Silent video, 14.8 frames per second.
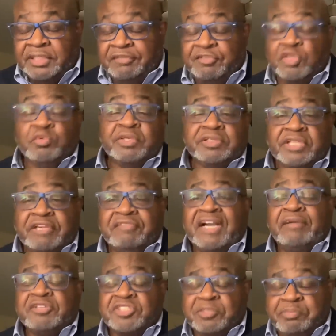if you were if I
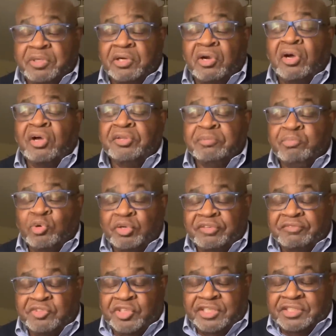was to put all the board
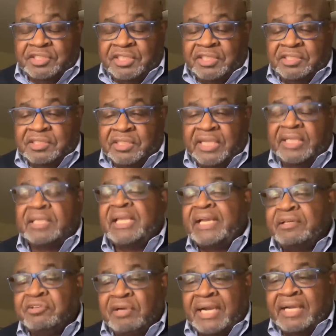of trustees in
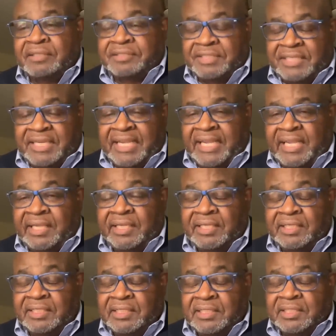that crowd today,
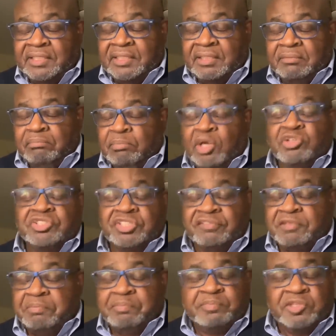most of
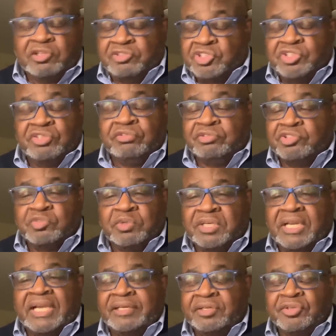the, those students would
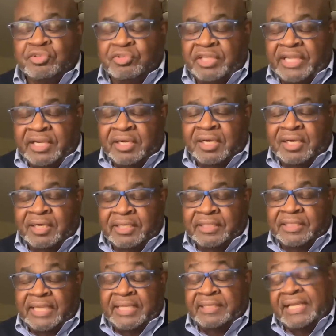not know who they are,
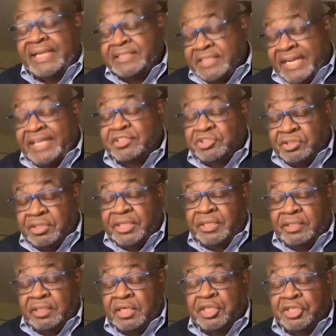and and that's
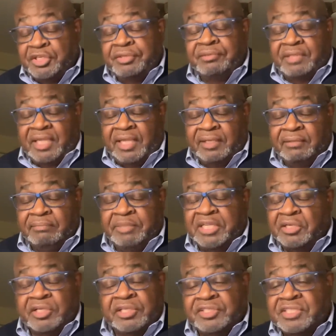actually a good thing
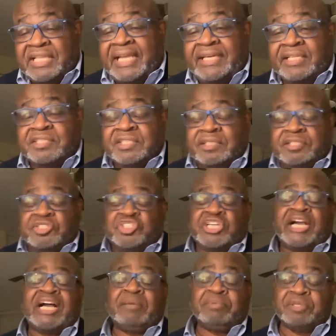because that isn't the
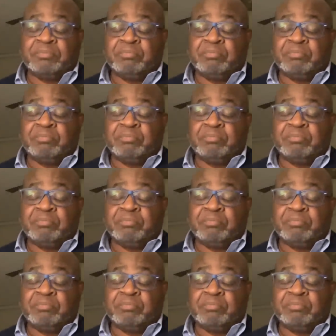job of the